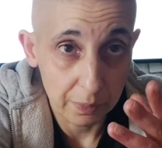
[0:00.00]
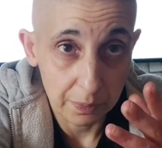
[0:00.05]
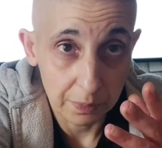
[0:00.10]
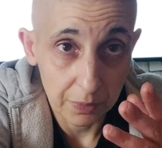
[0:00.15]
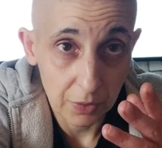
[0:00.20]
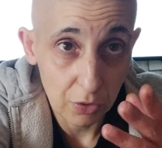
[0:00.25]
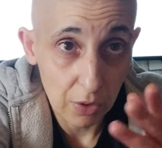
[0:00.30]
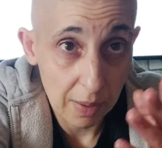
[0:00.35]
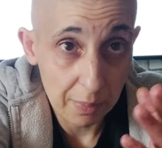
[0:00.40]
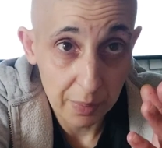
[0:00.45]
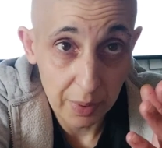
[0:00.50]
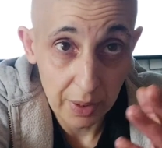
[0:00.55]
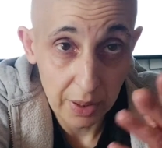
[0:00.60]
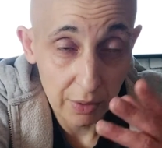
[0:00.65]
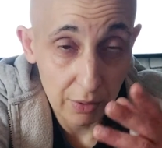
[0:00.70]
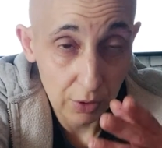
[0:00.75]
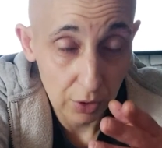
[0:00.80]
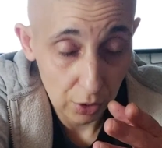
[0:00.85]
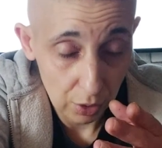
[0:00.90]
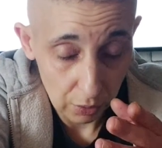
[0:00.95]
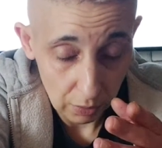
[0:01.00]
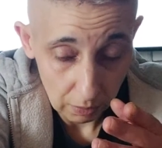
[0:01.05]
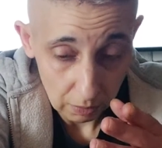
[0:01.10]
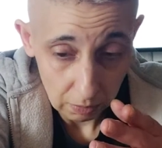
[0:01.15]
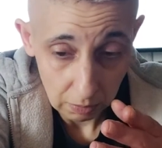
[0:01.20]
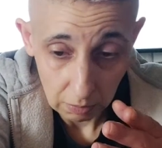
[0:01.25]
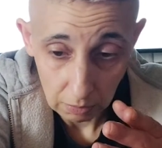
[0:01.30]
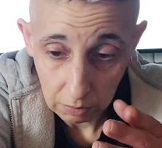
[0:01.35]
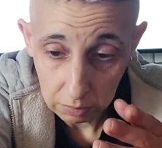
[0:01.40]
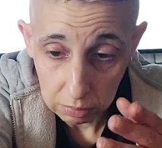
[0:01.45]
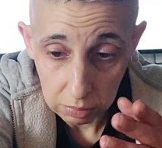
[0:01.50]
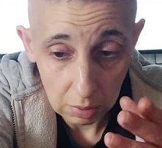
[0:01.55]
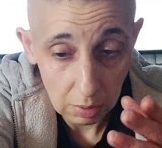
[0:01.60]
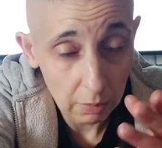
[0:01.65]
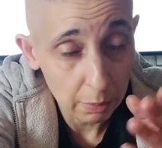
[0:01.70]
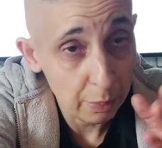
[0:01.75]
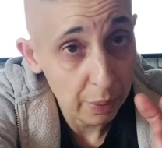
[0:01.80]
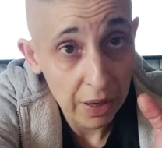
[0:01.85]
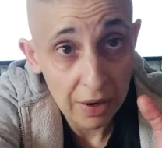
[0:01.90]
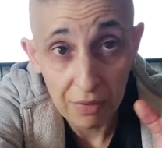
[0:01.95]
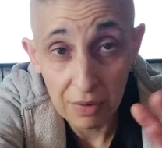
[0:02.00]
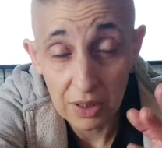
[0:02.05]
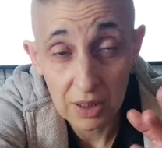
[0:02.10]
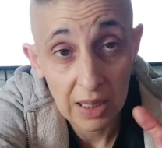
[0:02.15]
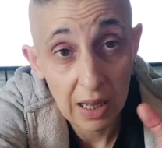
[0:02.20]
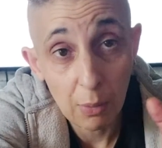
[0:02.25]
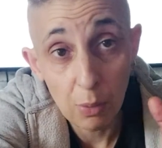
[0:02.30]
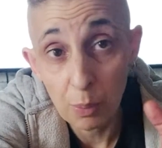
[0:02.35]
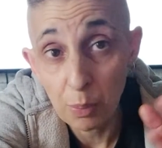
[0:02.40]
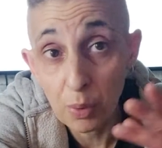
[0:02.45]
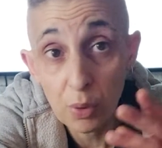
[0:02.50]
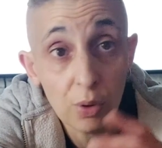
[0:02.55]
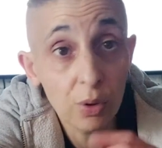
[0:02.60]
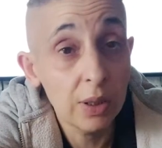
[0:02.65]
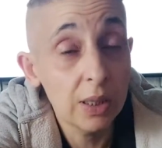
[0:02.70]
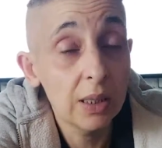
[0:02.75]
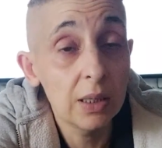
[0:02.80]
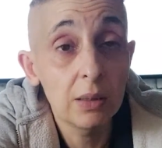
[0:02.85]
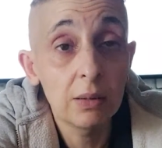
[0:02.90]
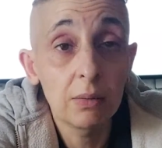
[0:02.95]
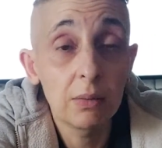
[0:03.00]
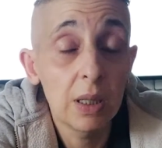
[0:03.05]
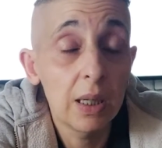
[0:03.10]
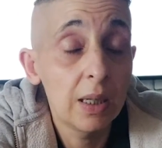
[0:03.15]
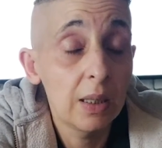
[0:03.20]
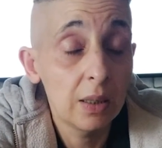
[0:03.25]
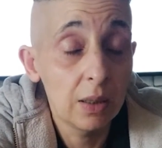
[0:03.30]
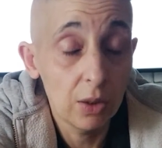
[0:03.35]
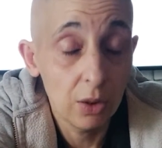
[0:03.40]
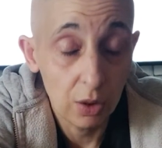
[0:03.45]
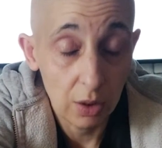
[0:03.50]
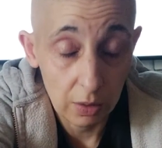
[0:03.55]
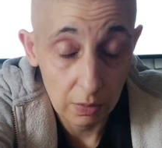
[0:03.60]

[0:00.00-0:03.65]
grandparents, parents that were born in